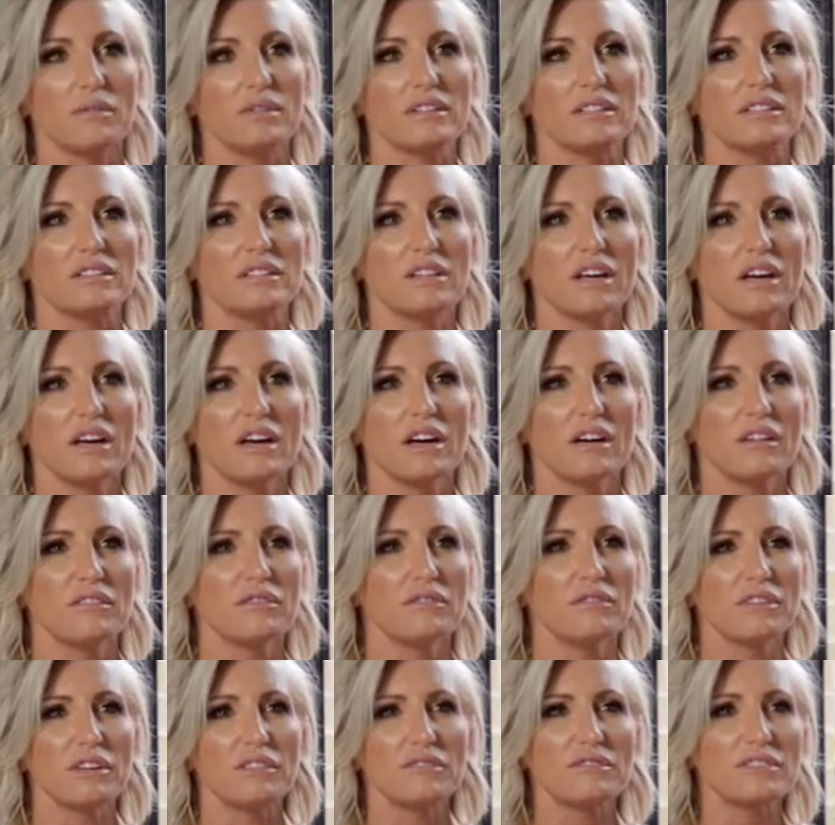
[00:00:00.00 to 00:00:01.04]
I was
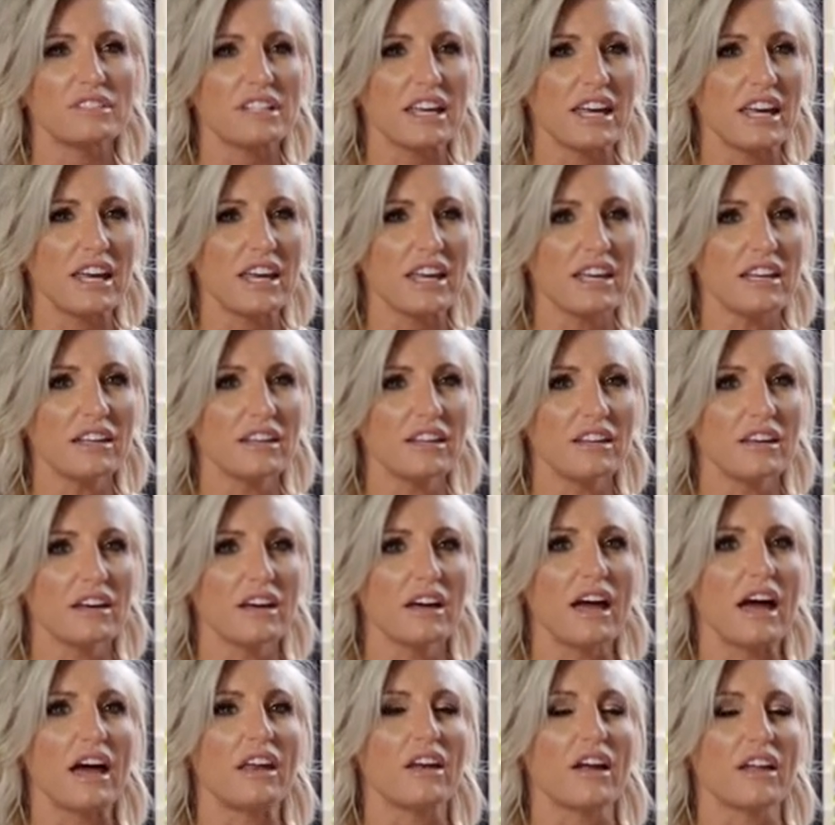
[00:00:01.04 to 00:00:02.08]
15,
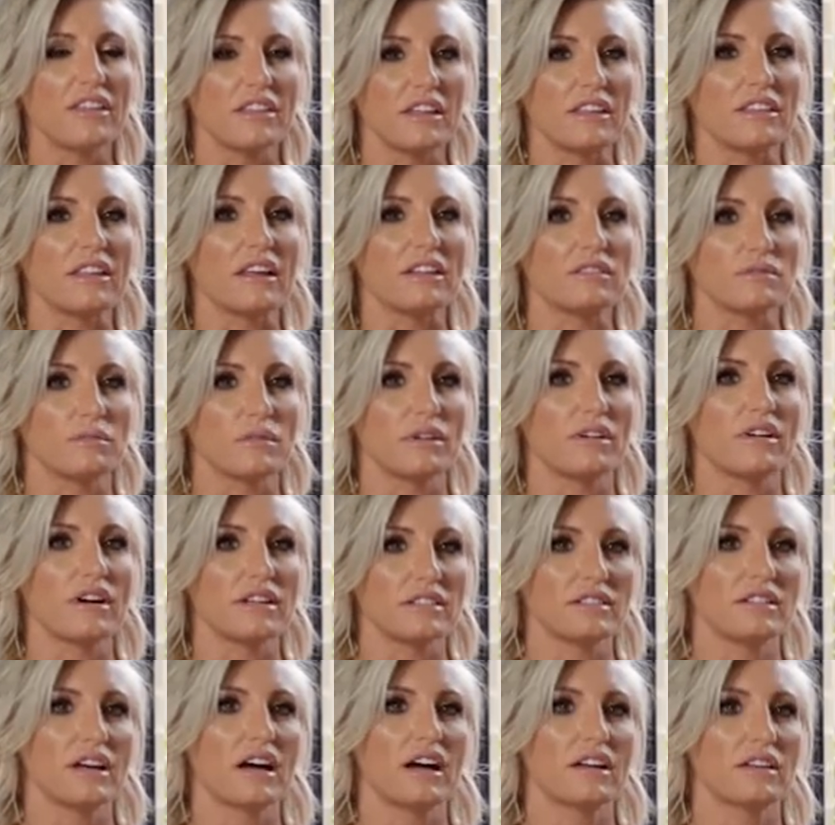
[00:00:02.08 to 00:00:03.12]
and I think that's where I
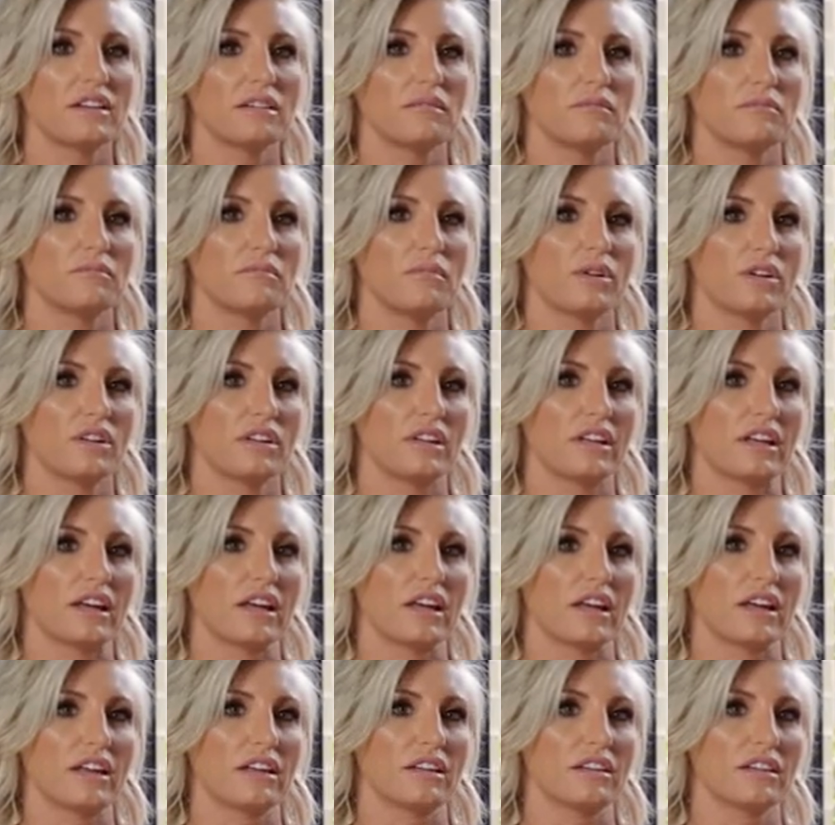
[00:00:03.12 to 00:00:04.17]
started
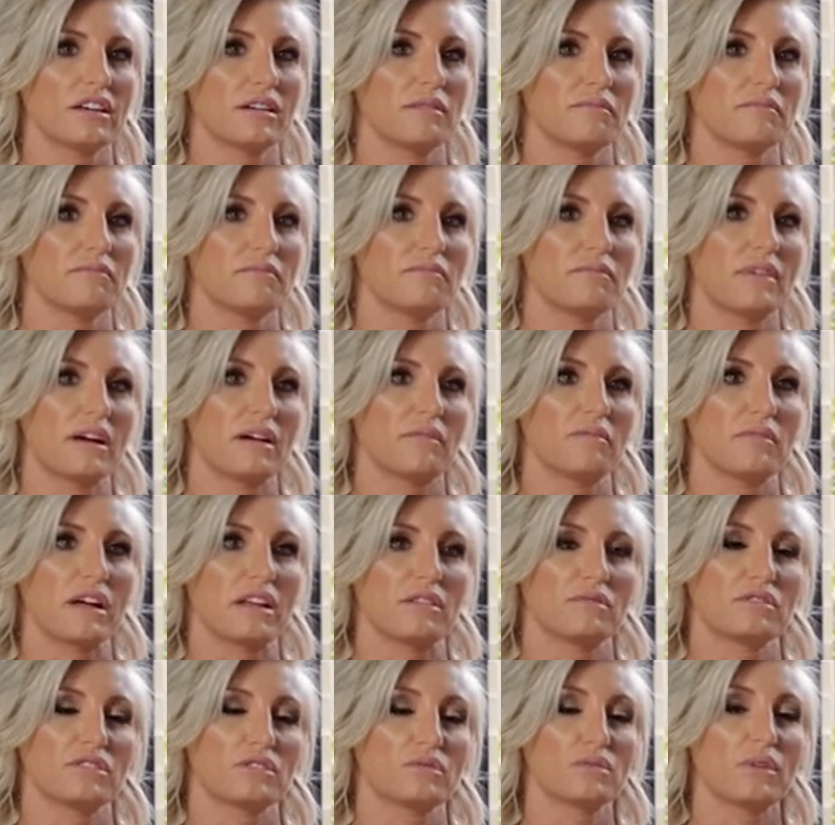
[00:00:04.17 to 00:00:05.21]
modelling, and, um, and,
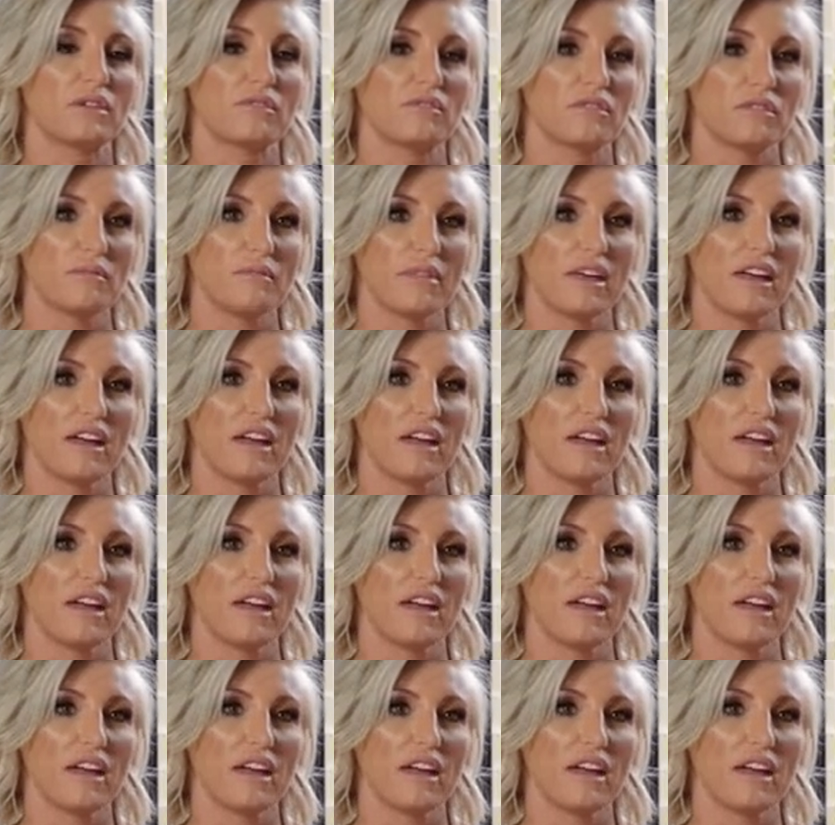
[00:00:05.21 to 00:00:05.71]
and just went from